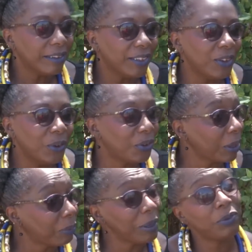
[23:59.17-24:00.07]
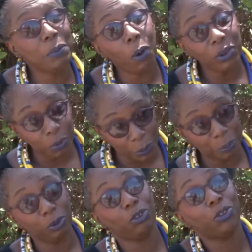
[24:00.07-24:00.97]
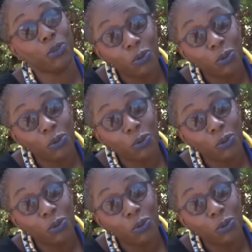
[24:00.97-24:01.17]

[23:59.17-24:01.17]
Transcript: you know, sometimes the boys would push us